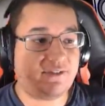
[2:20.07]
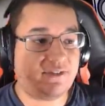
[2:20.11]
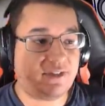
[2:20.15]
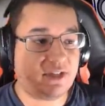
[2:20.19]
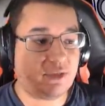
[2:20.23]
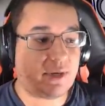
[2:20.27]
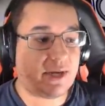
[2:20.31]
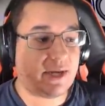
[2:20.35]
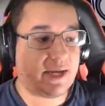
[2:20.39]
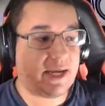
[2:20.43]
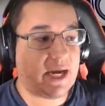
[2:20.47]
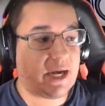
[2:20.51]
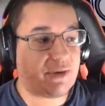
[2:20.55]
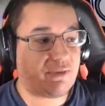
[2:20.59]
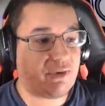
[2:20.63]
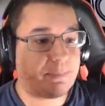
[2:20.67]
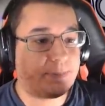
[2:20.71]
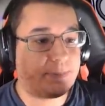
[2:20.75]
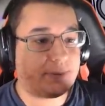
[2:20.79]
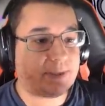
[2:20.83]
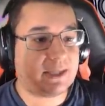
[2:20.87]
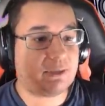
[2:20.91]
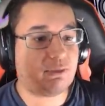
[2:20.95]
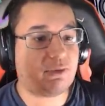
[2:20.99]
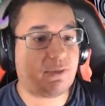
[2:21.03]
see right here, we
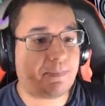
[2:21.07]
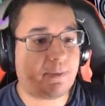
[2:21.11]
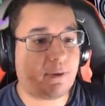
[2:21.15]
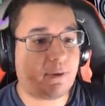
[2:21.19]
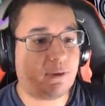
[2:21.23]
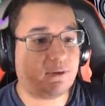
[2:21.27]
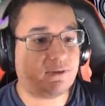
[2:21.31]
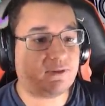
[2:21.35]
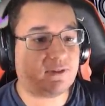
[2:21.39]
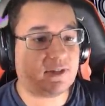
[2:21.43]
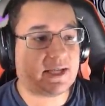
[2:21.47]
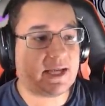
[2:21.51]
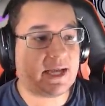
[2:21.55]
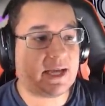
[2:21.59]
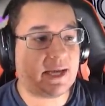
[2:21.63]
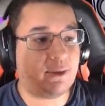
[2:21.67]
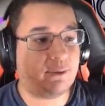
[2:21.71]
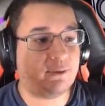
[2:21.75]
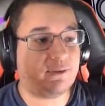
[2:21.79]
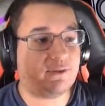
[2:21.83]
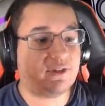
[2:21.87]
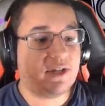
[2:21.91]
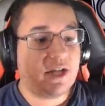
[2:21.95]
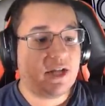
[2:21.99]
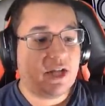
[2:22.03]
played with both
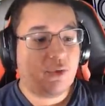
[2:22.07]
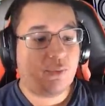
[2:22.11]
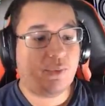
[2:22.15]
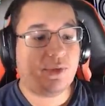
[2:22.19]
accounts.